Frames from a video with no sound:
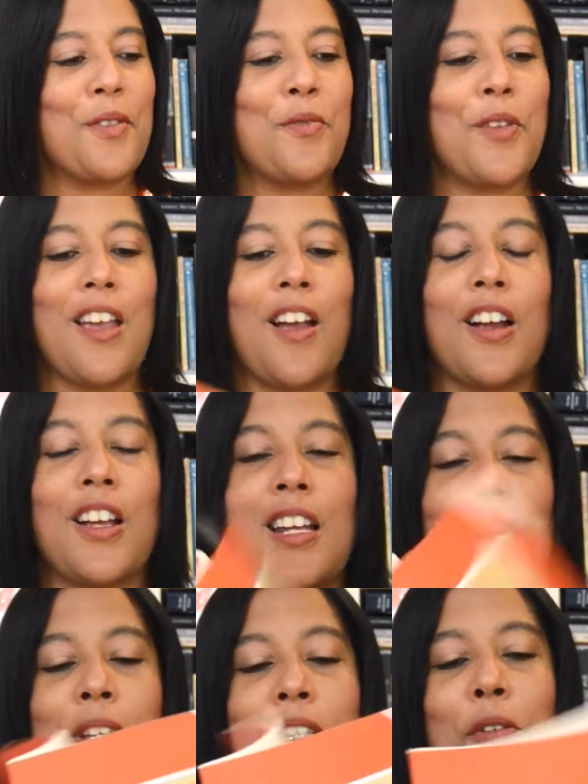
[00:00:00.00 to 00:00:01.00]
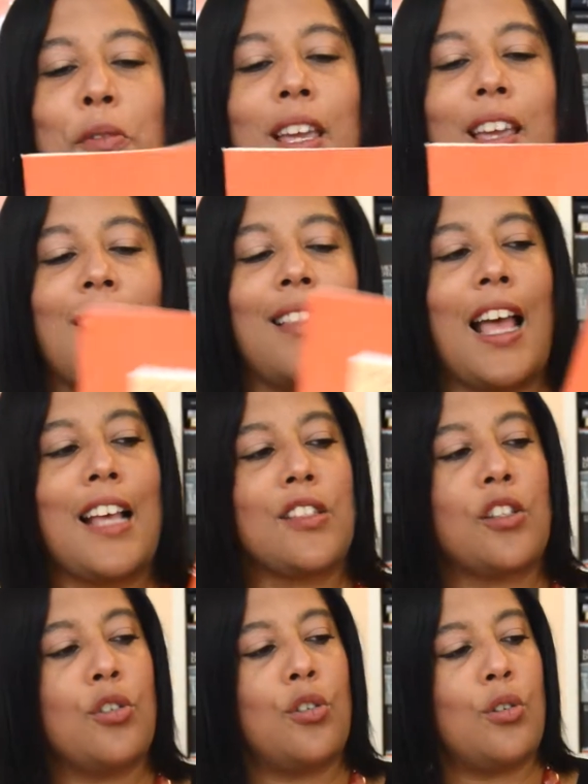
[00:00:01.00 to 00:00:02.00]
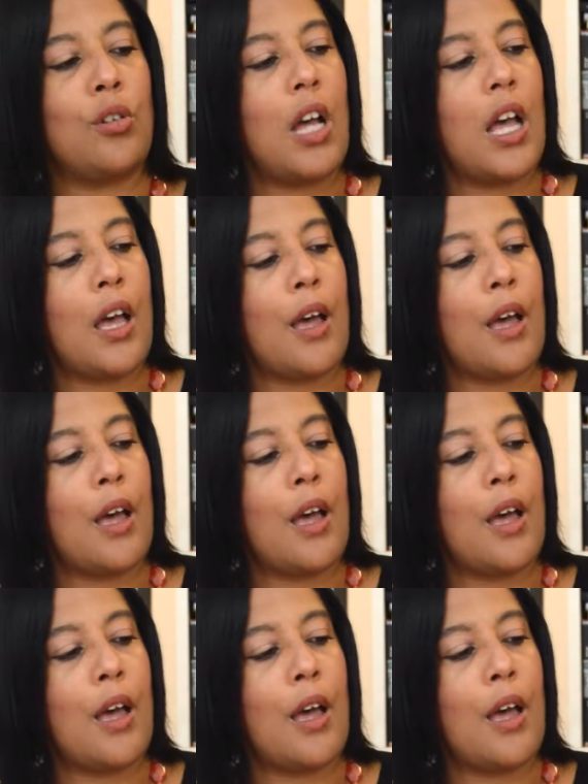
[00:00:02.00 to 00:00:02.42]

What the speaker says: We are going to be doing classical